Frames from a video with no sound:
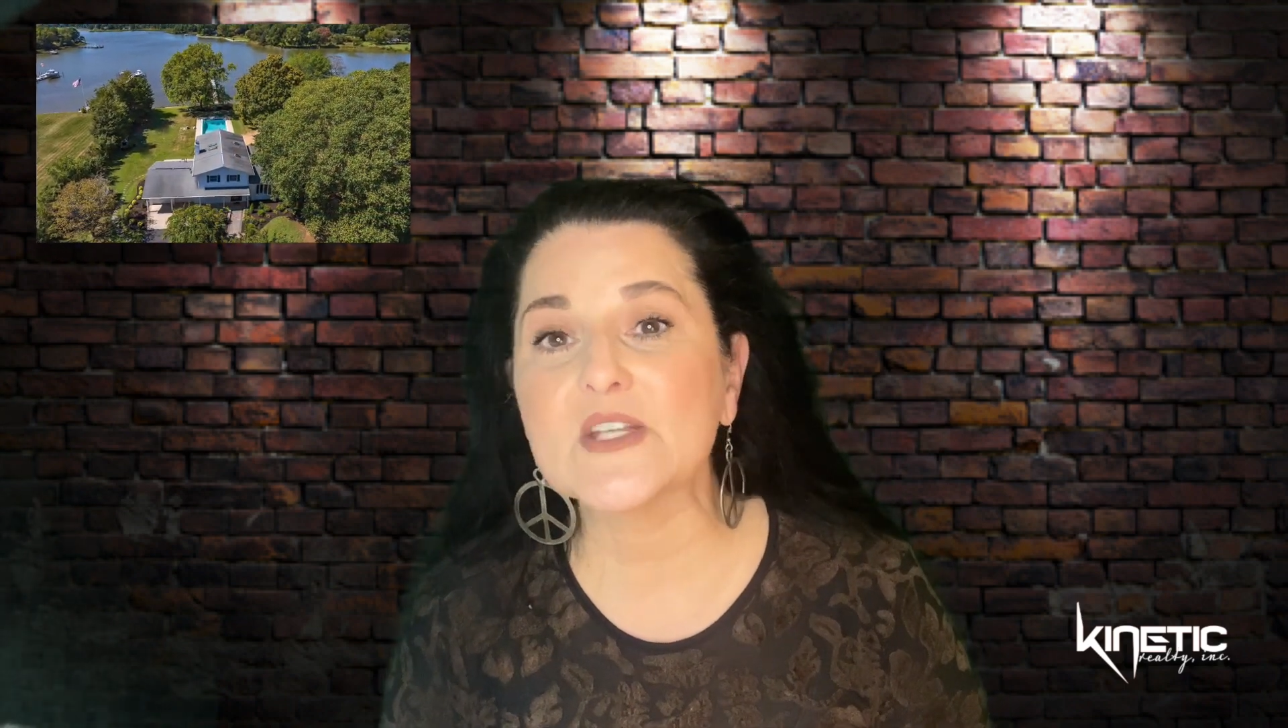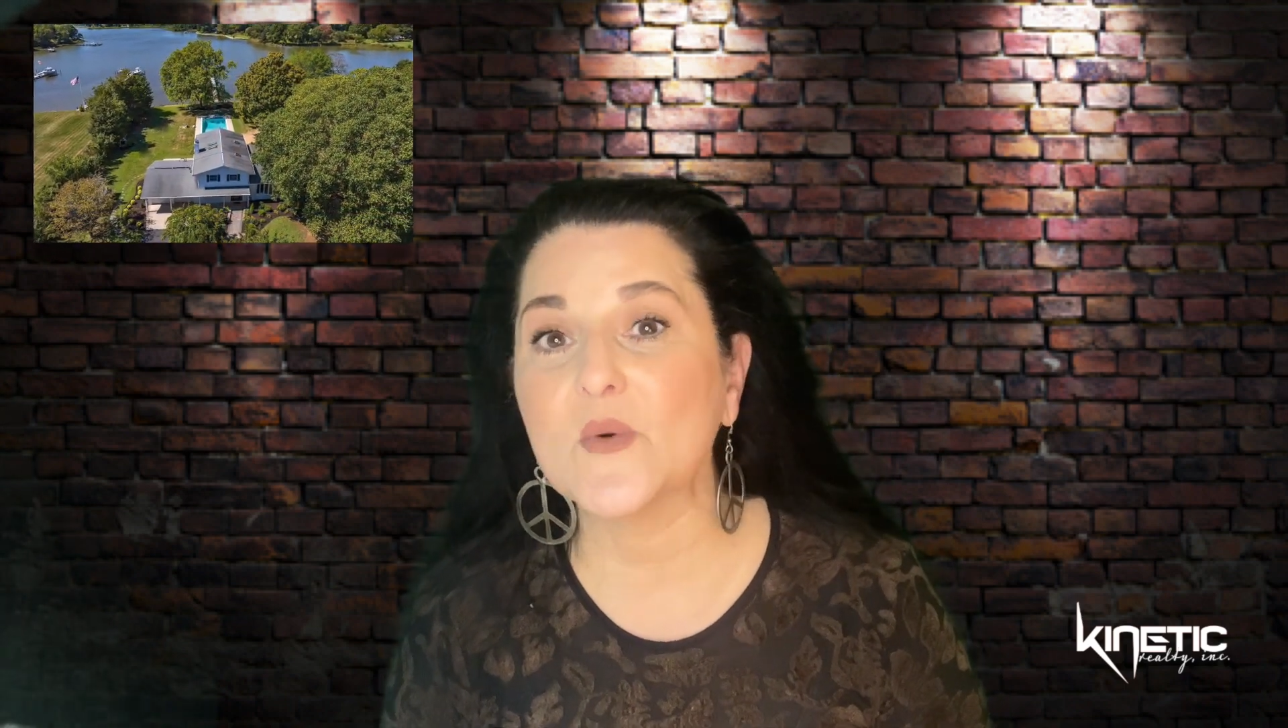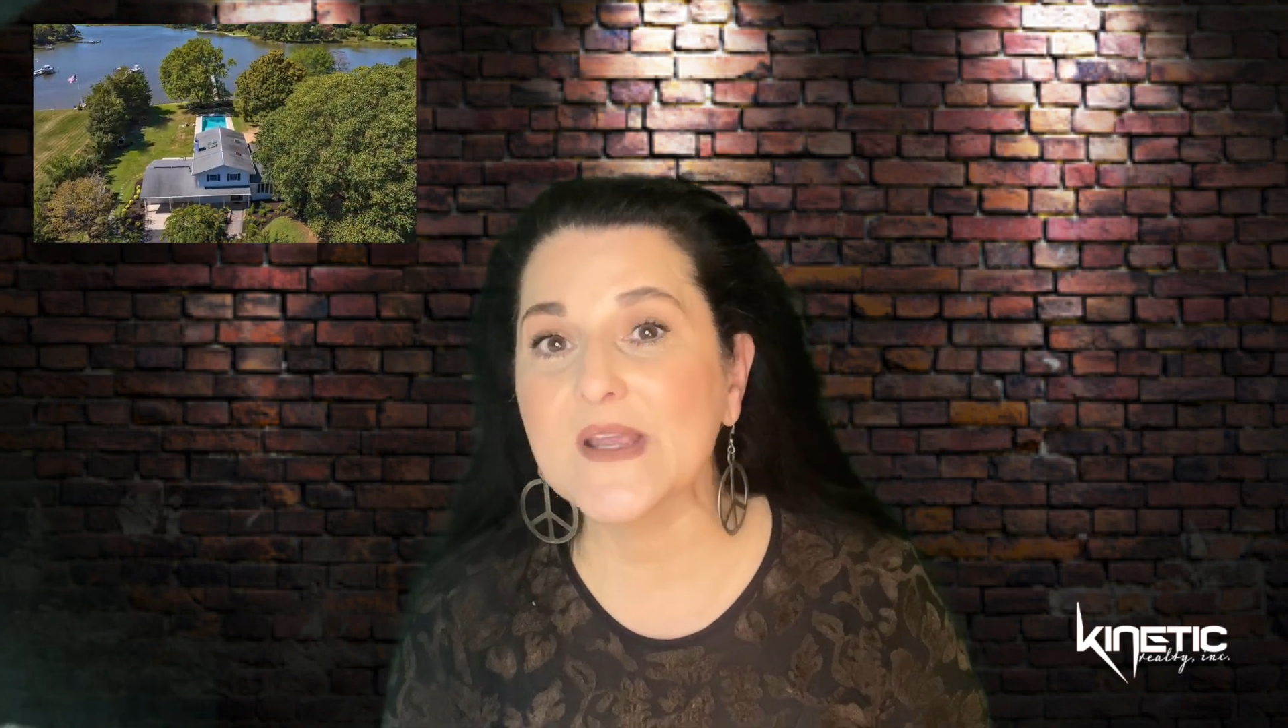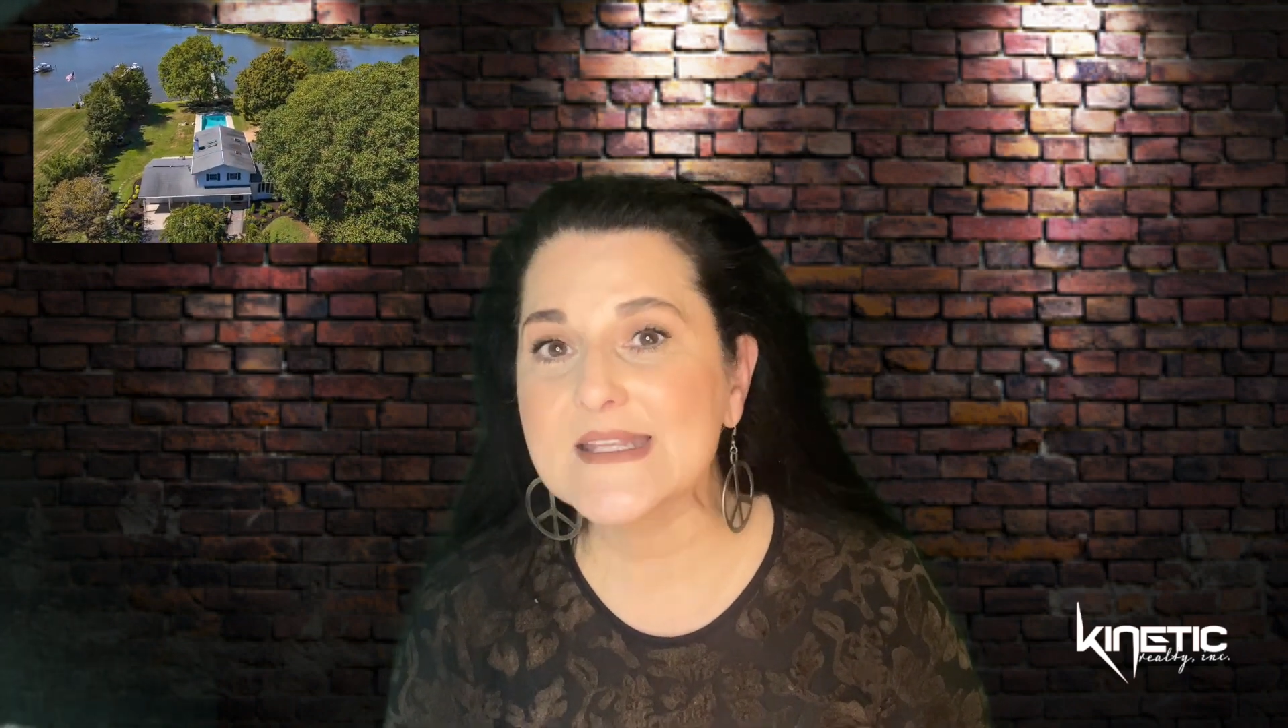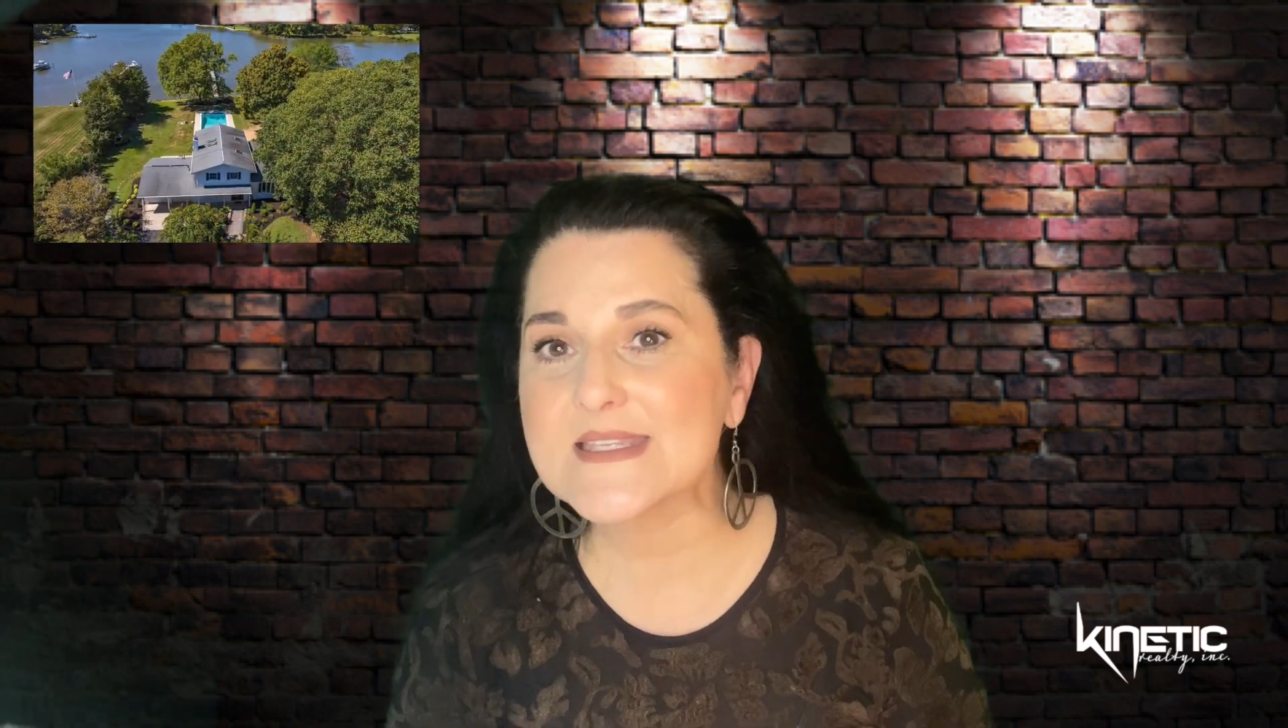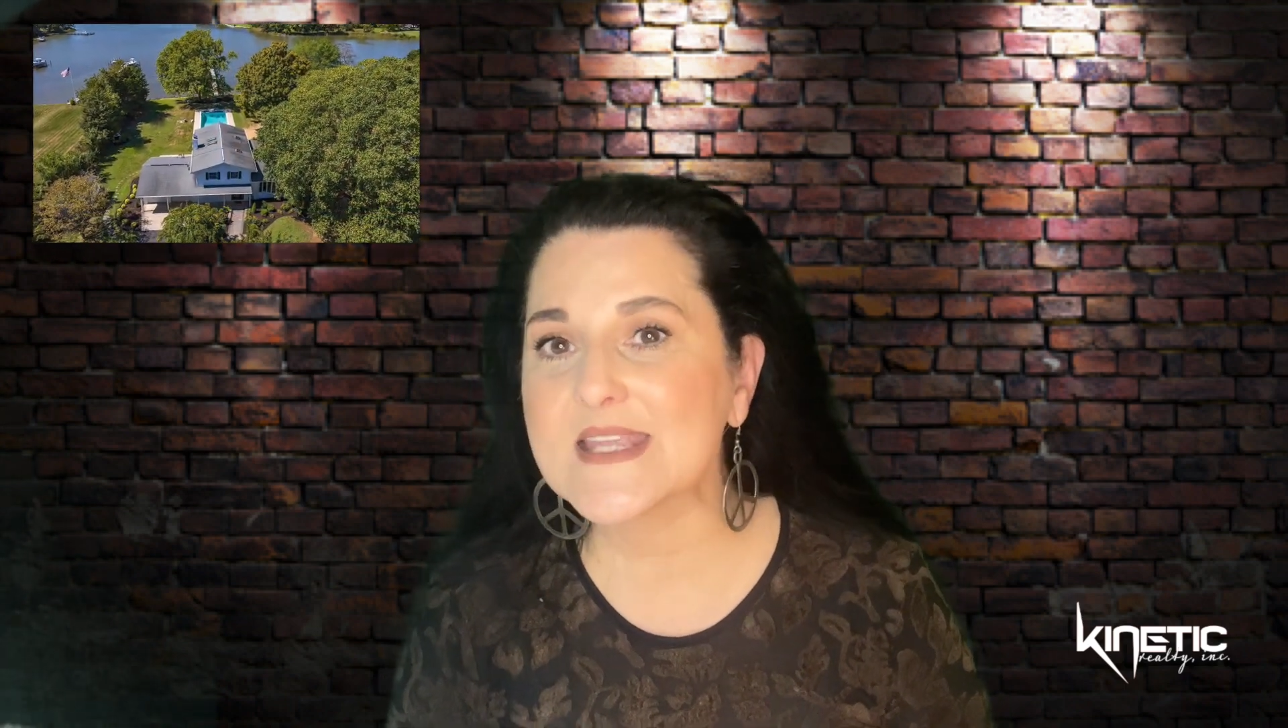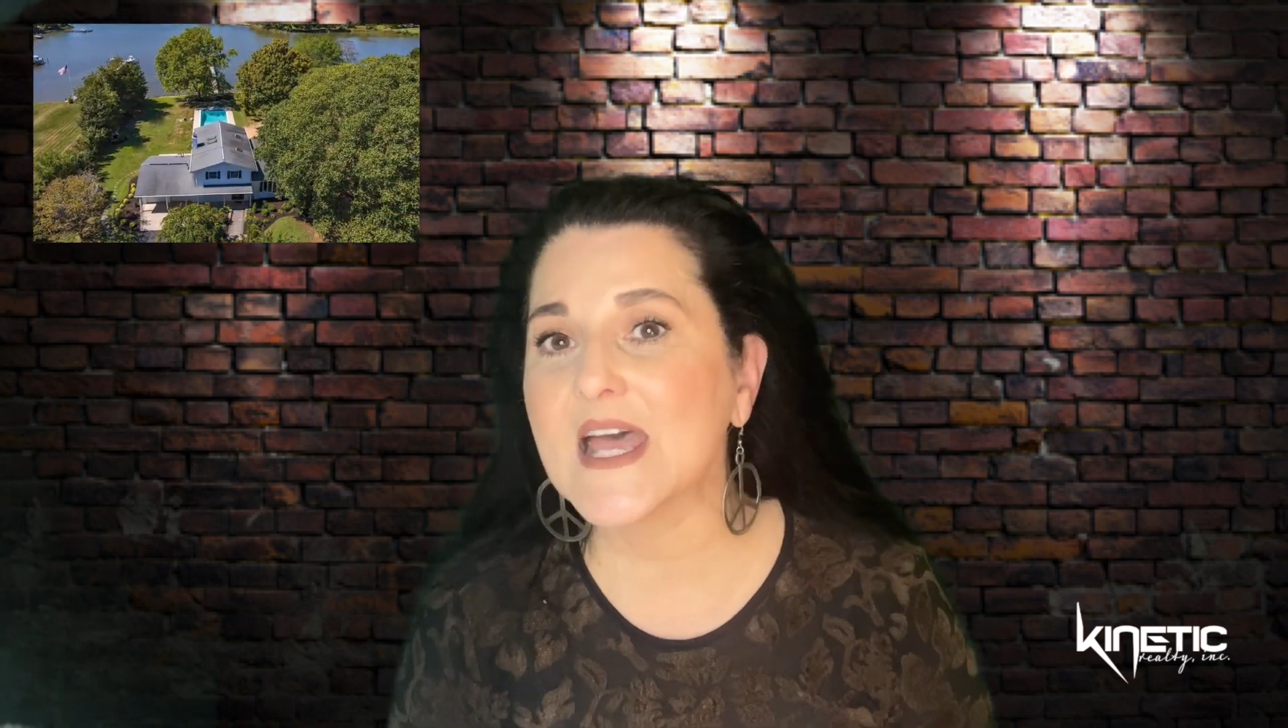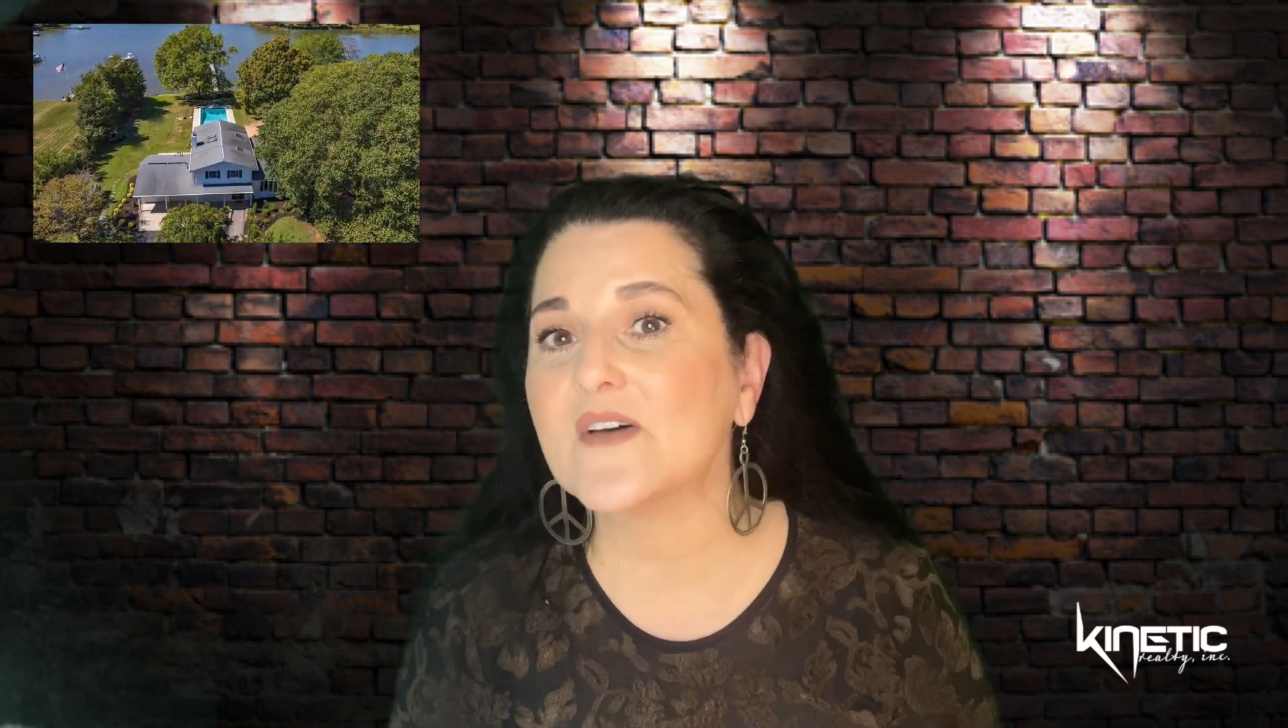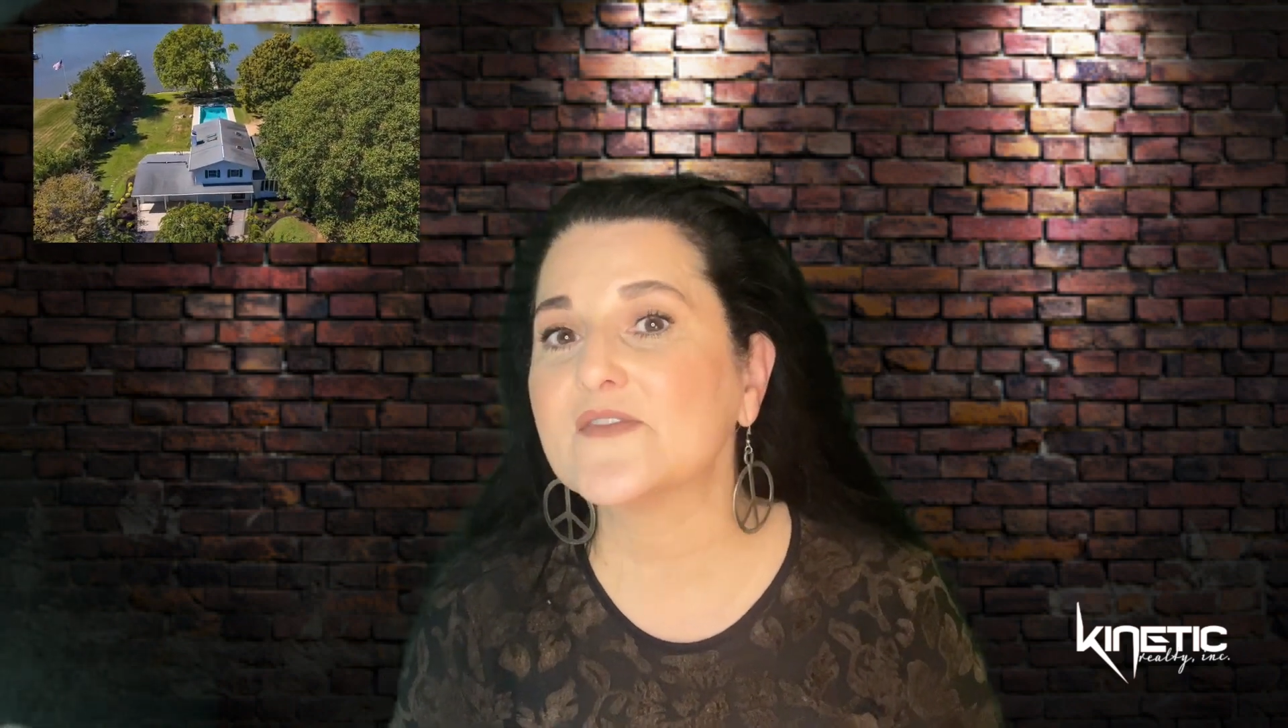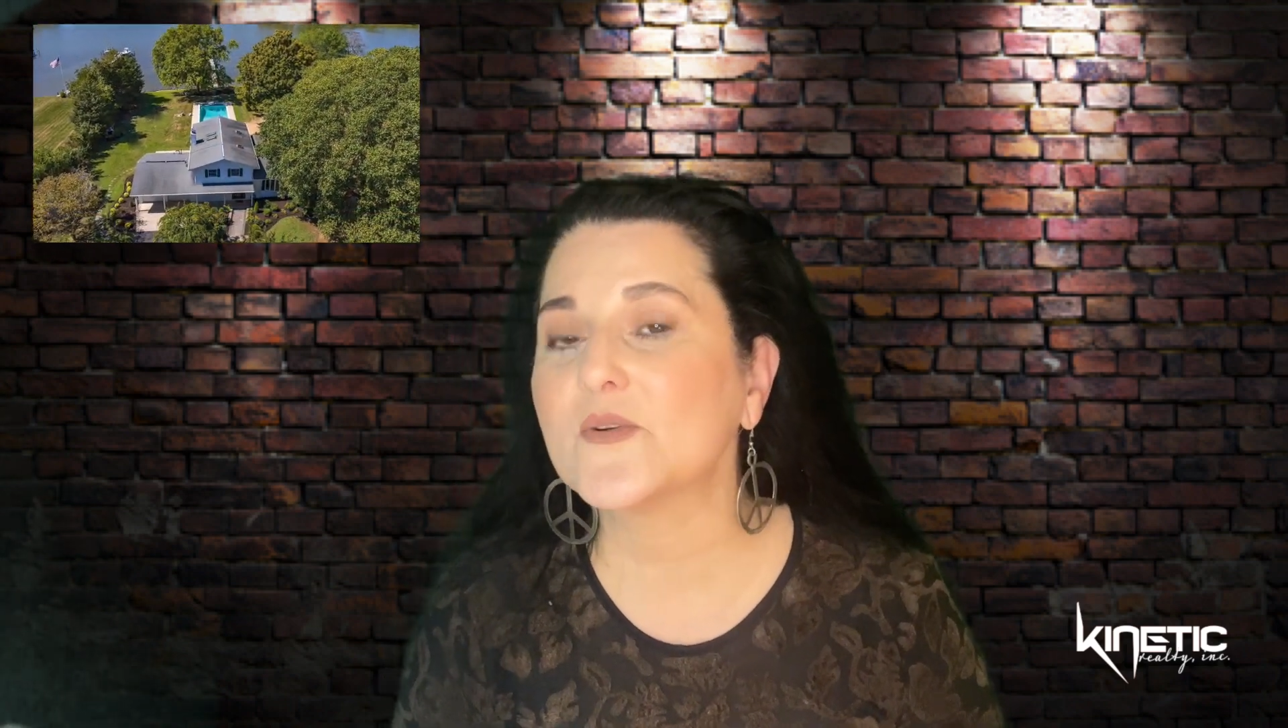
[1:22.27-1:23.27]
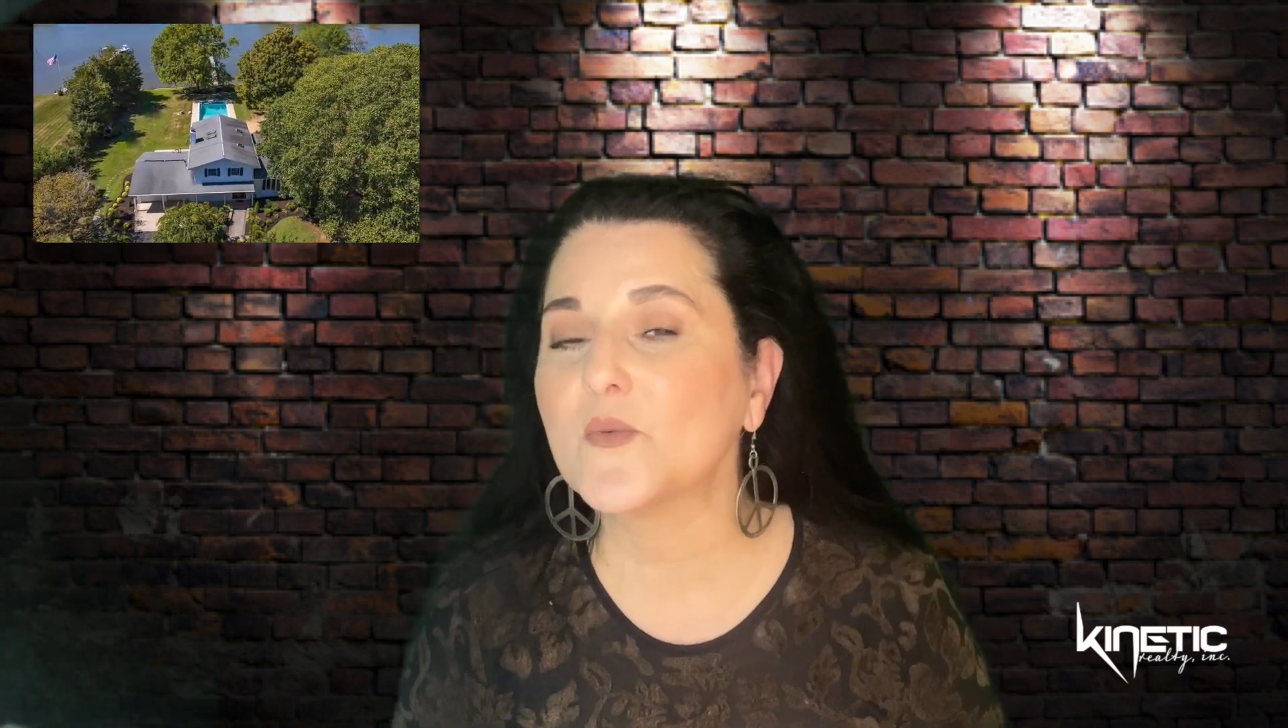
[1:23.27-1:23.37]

Queenstown for